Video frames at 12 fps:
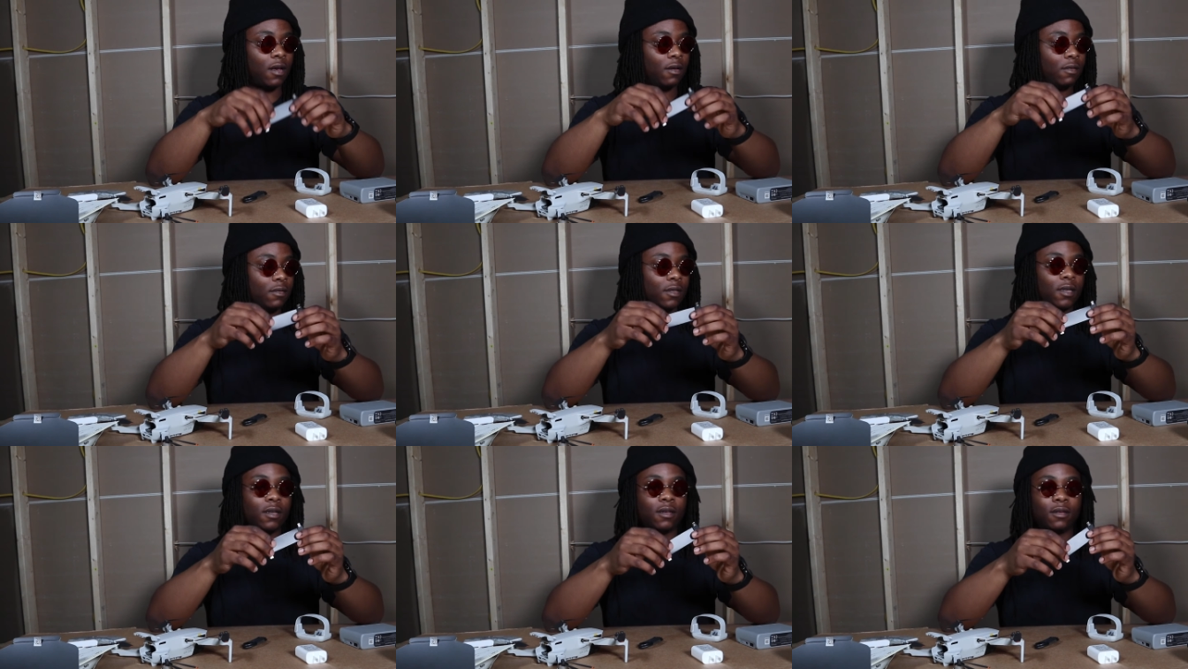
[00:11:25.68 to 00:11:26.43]

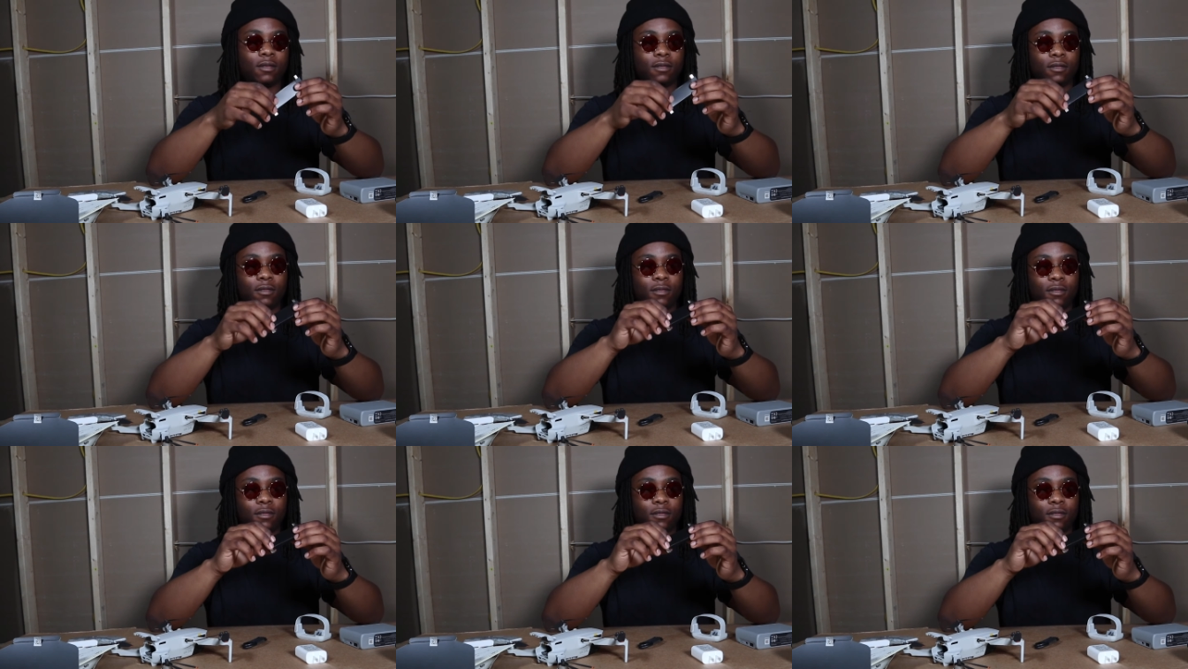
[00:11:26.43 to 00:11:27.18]
Hold up.
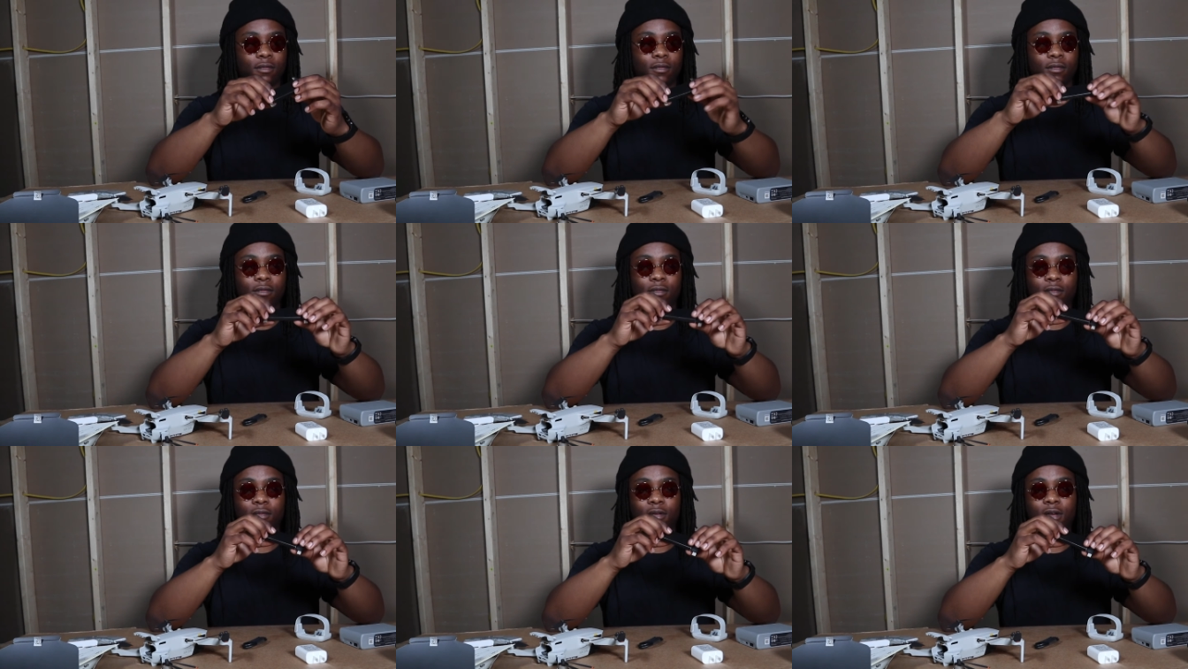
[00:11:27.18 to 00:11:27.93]

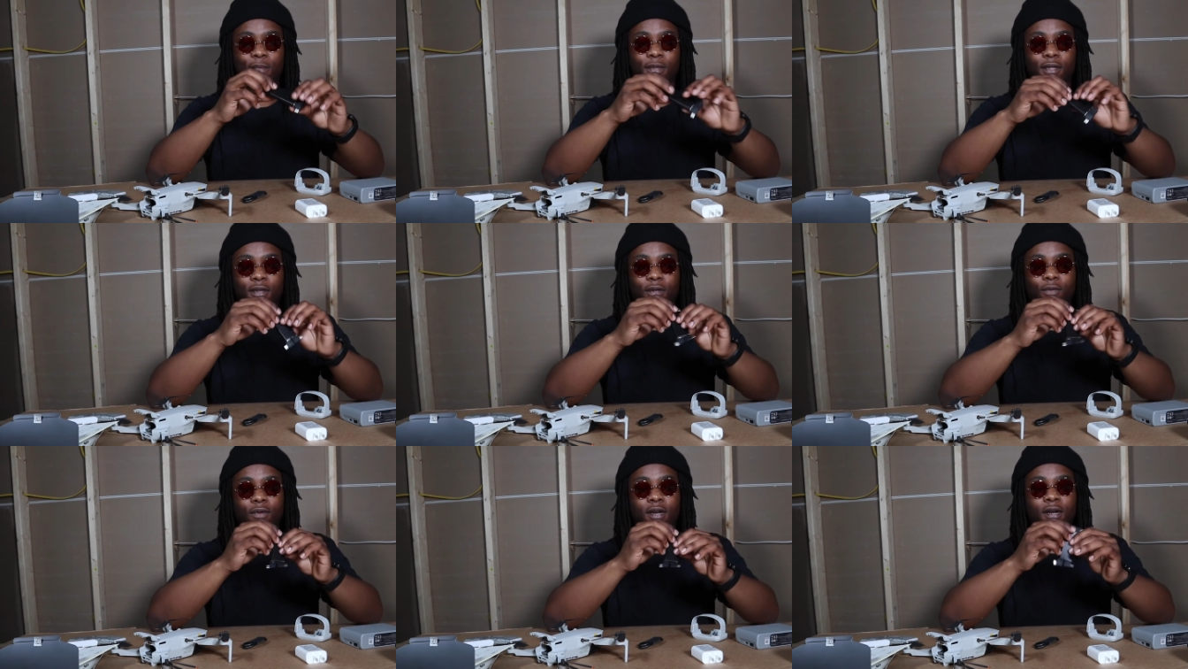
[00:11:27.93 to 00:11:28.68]
I'm a
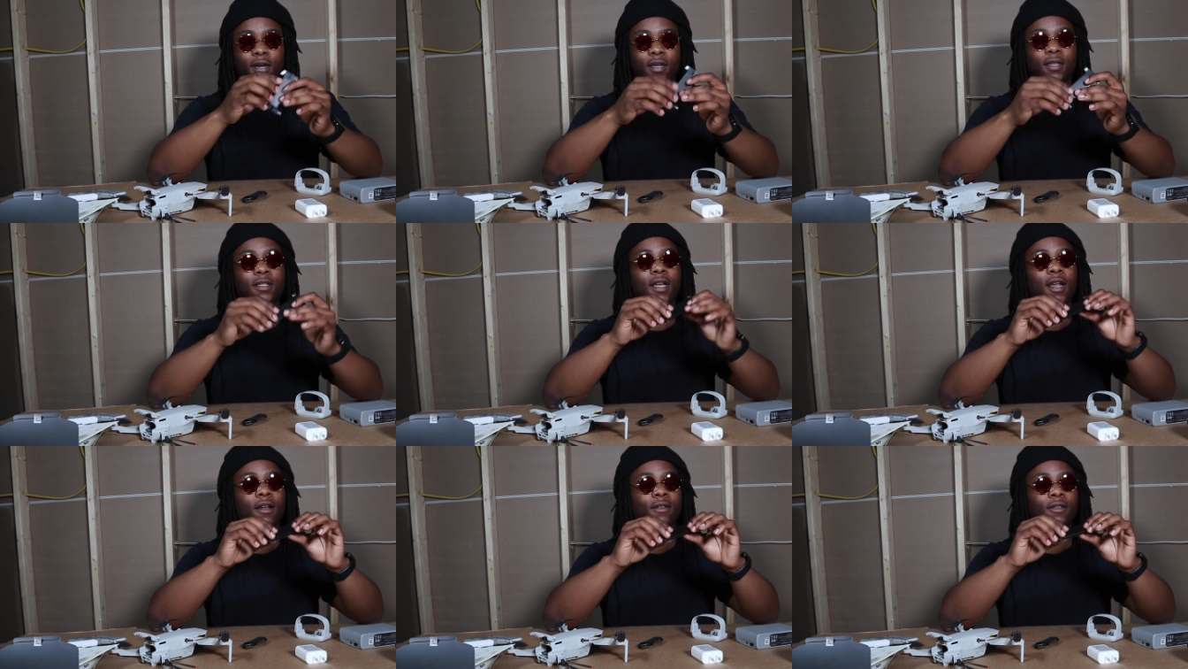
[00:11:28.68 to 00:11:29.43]
little worried because
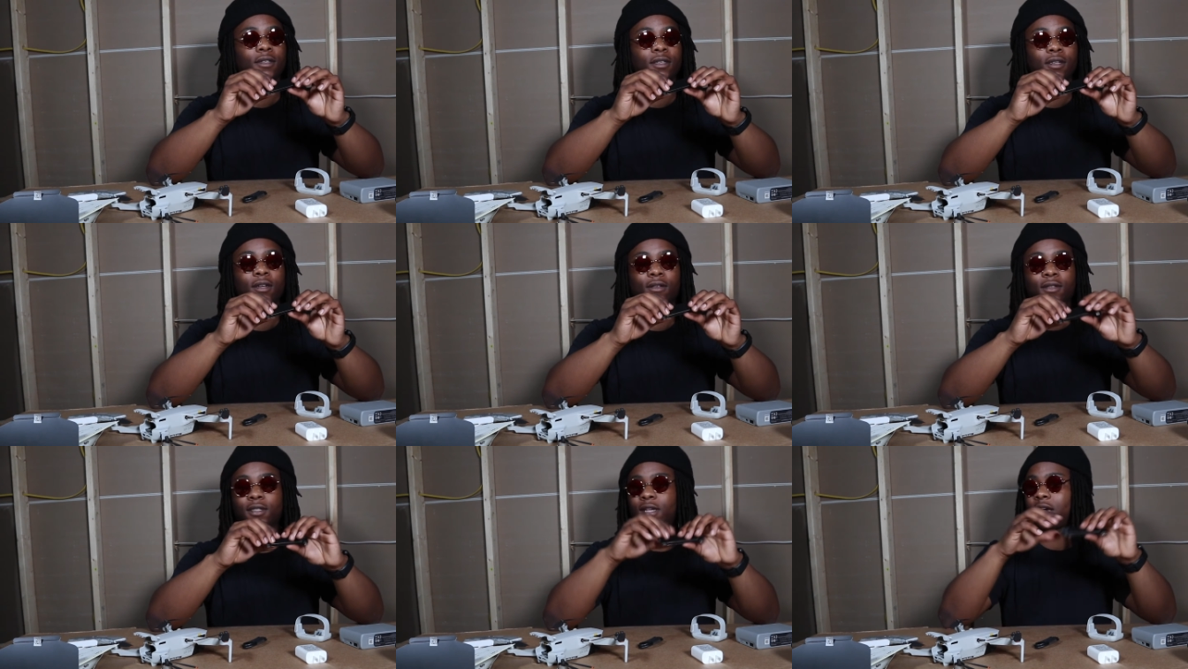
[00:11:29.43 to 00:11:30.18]
I don't see
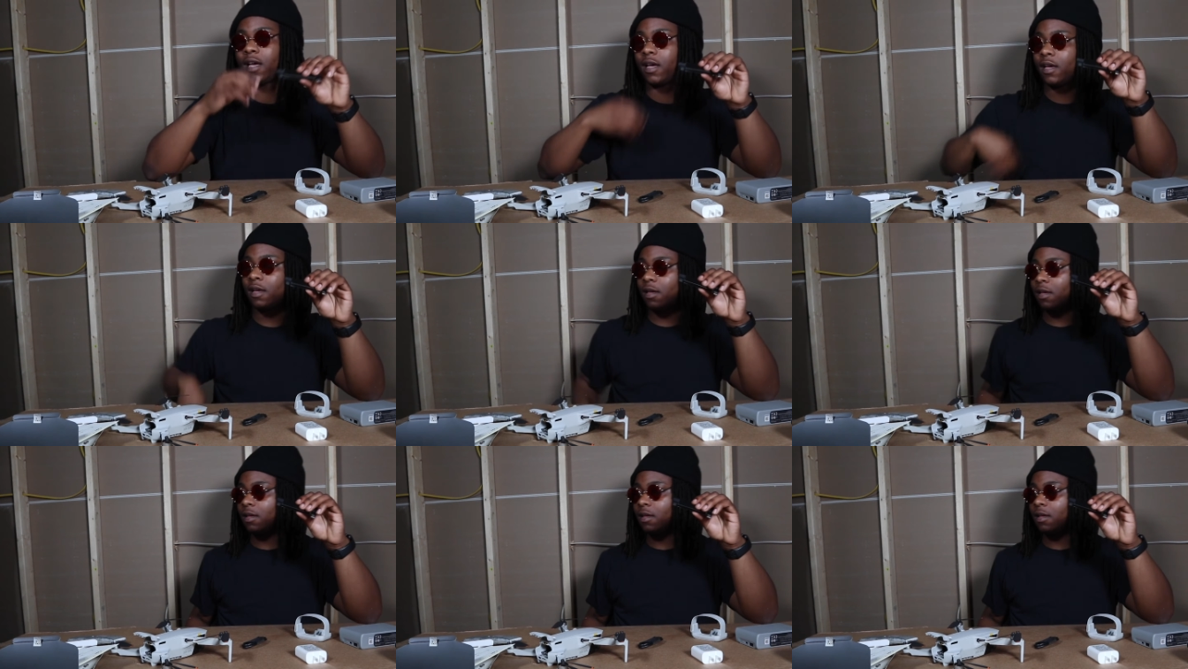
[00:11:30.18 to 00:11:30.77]
no side